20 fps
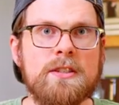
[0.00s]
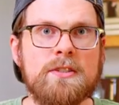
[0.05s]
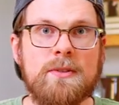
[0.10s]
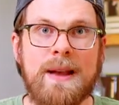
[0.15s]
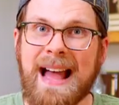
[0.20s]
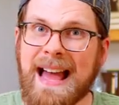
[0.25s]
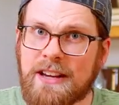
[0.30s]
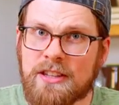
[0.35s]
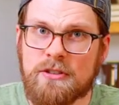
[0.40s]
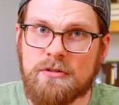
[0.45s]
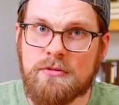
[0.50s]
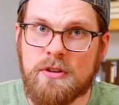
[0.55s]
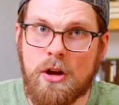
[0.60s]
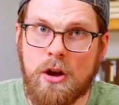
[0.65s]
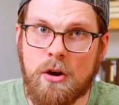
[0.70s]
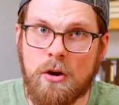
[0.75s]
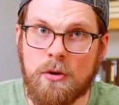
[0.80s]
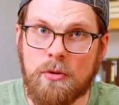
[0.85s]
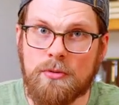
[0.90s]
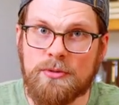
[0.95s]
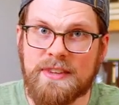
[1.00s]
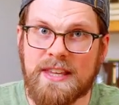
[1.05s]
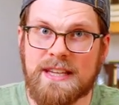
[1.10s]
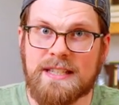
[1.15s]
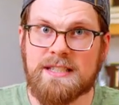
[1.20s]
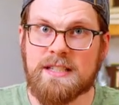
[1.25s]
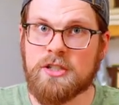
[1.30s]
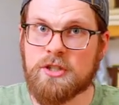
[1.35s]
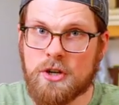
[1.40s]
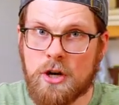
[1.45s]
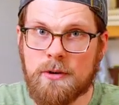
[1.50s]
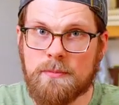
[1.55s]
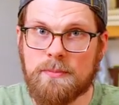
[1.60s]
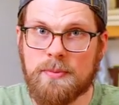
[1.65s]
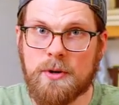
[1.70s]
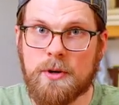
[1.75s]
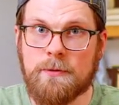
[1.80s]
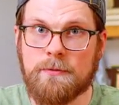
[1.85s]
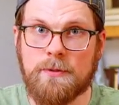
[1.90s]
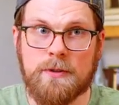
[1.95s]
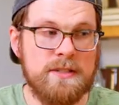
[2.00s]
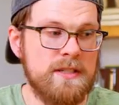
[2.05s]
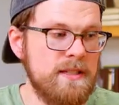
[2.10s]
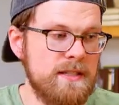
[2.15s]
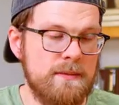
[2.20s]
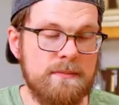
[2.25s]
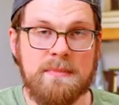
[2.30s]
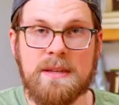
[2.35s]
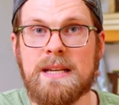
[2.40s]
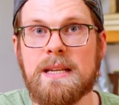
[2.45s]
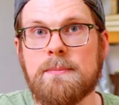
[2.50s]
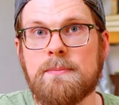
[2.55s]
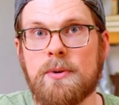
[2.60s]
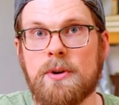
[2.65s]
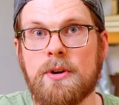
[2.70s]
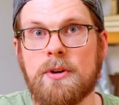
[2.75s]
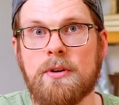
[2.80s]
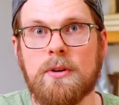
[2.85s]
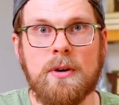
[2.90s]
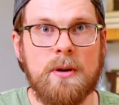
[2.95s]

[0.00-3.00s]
So how do you know that it's a Sharp-Burr versus a Mini-Burr,